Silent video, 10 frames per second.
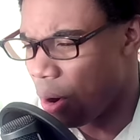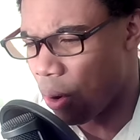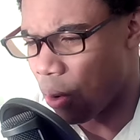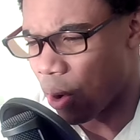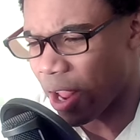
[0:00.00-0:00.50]

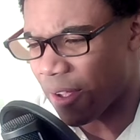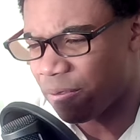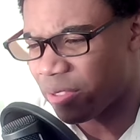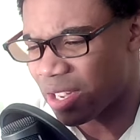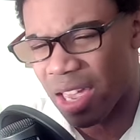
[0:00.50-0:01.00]
Or
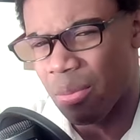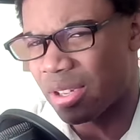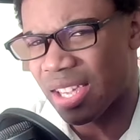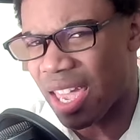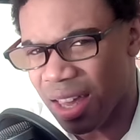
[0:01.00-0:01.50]
if it
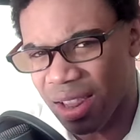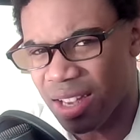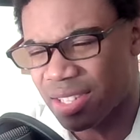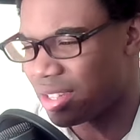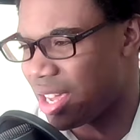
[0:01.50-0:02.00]
was
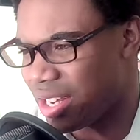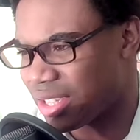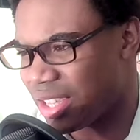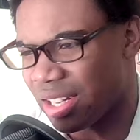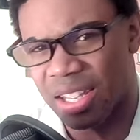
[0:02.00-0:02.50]
English and they
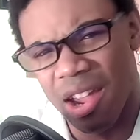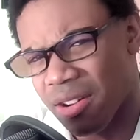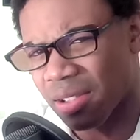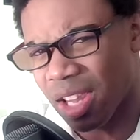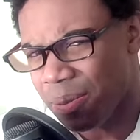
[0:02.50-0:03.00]
just didn't
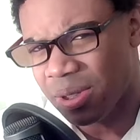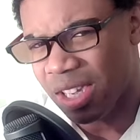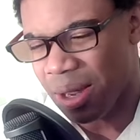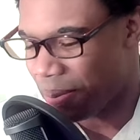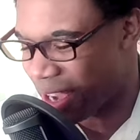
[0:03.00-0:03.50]
care to lip
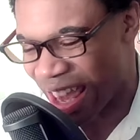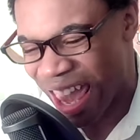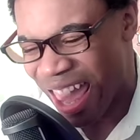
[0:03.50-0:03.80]
sync, but